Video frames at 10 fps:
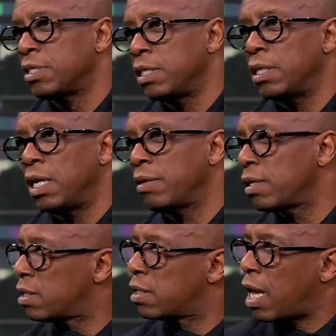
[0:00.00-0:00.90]

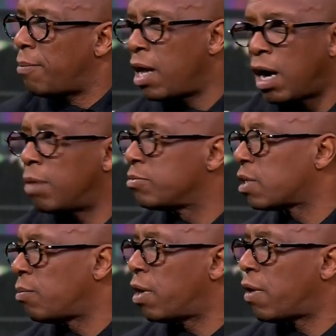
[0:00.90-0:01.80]
get my arms
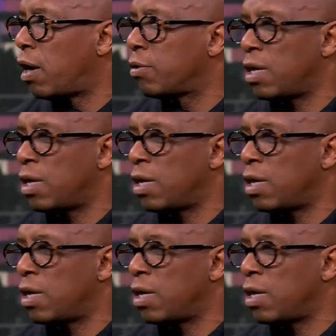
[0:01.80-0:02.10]
somewhere out.